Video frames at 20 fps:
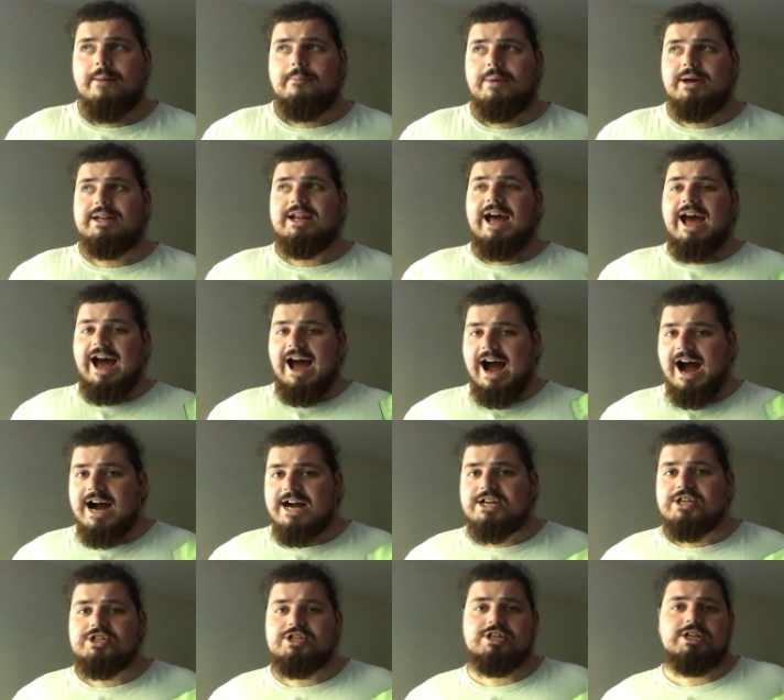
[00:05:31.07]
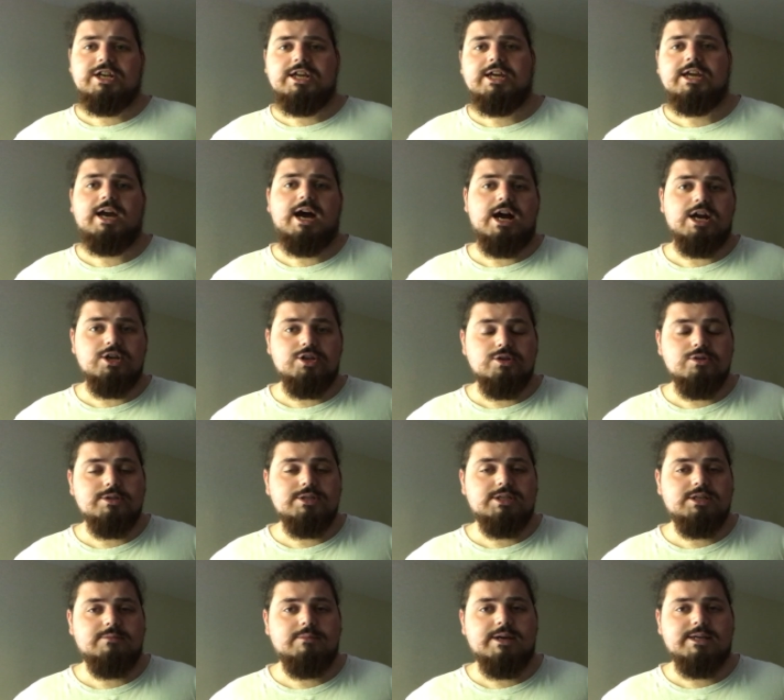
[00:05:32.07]
But actually, I do
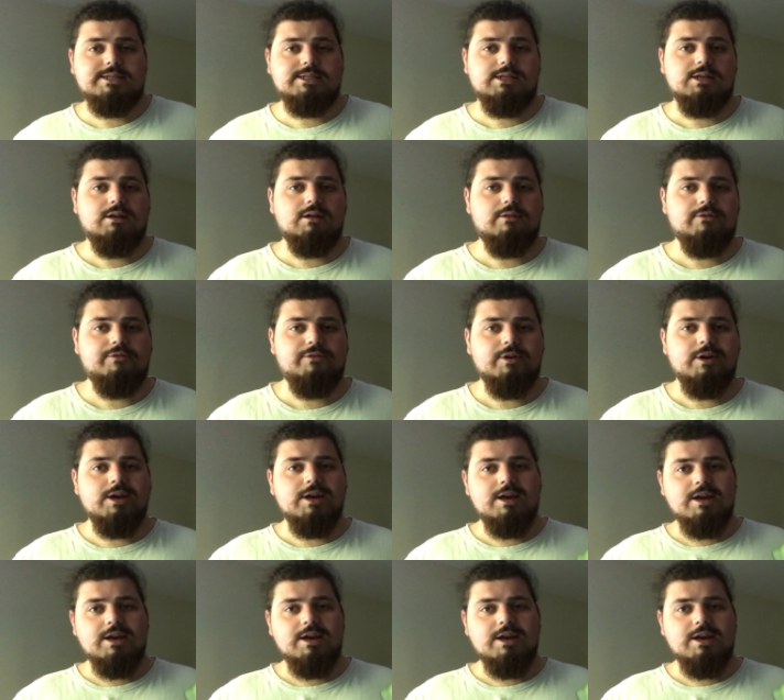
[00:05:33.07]
see myself